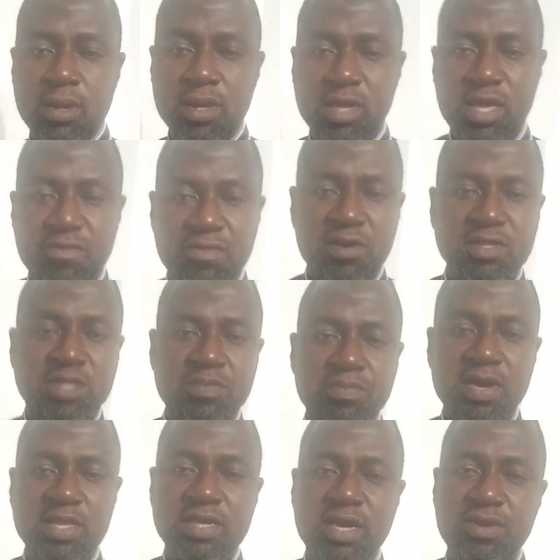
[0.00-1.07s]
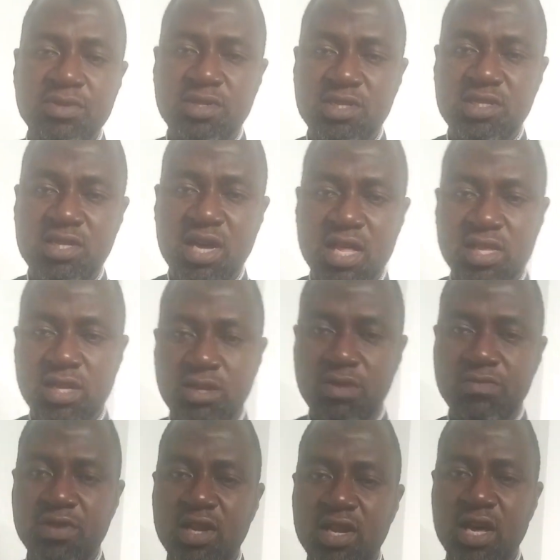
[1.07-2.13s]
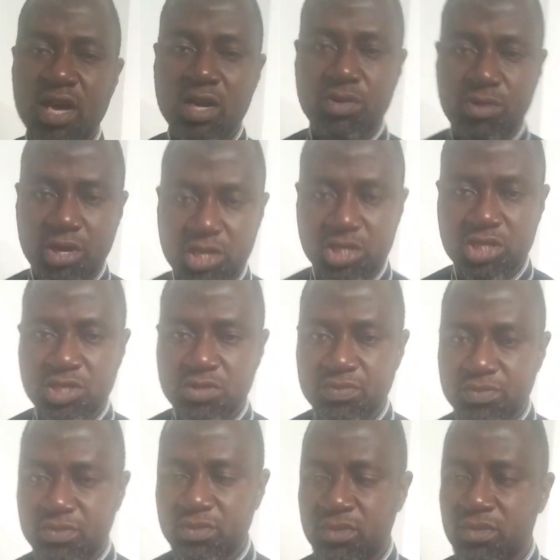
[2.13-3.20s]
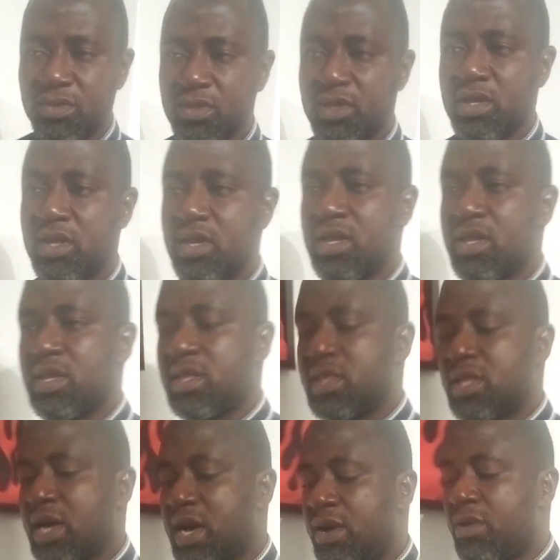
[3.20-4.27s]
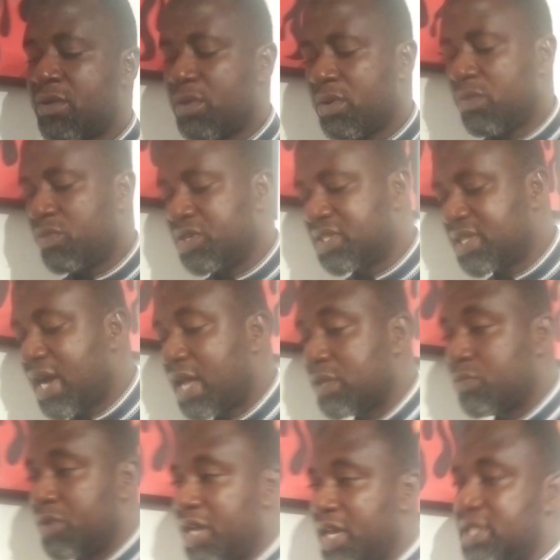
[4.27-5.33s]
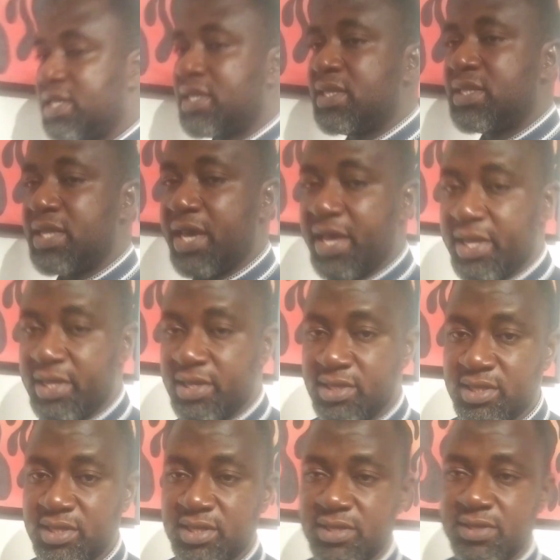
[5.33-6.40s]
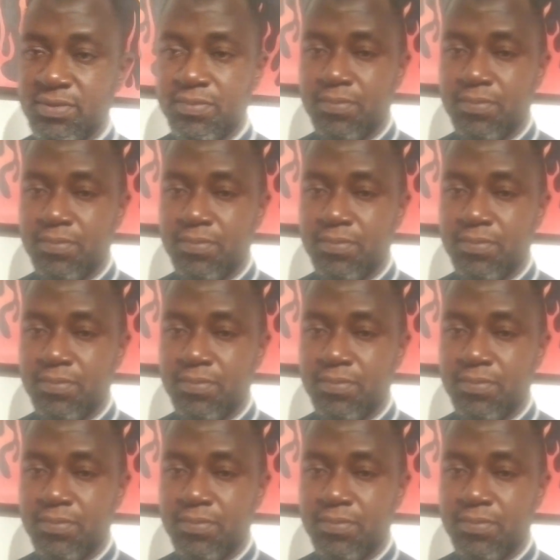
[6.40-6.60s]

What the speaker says: give us a better understanding of the language. Now, we start with things.